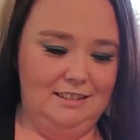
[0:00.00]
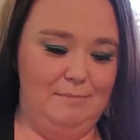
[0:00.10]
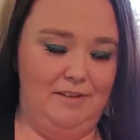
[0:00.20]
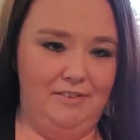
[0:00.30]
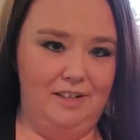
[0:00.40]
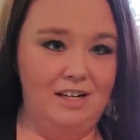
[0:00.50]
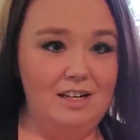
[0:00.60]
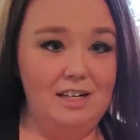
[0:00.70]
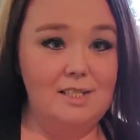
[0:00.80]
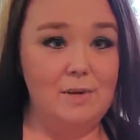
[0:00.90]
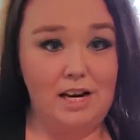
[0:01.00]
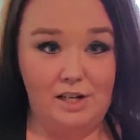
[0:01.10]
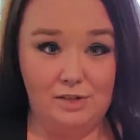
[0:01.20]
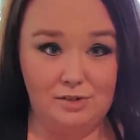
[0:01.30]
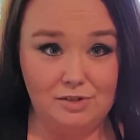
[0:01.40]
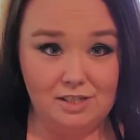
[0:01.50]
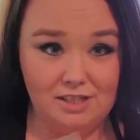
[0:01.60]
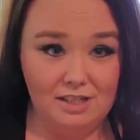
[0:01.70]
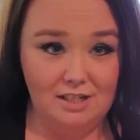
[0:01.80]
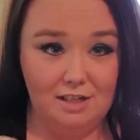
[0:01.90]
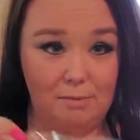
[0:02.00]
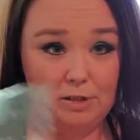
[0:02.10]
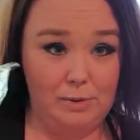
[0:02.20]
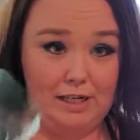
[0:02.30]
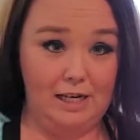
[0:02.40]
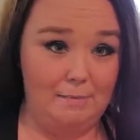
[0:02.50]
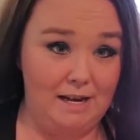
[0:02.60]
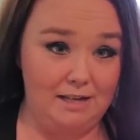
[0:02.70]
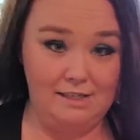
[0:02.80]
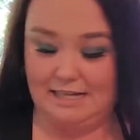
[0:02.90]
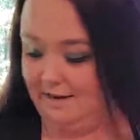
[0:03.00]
Buffer is what I use between getting my nails done.